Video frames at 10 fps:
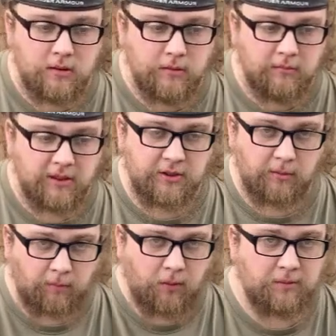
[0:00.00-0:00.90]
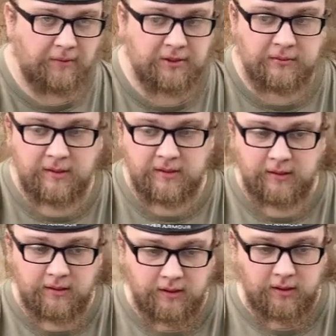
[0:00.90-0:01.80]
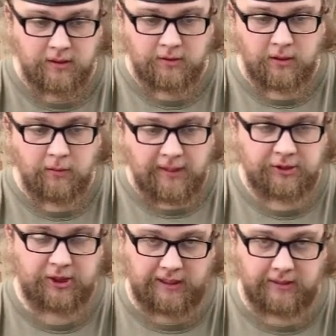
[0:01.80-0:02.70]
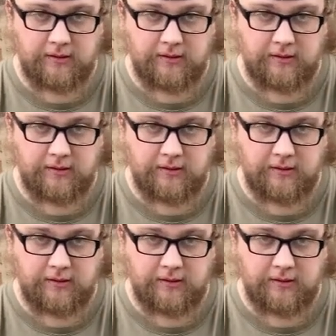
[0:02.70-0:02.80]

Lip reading: Because you're a parts place, you need to know that shit.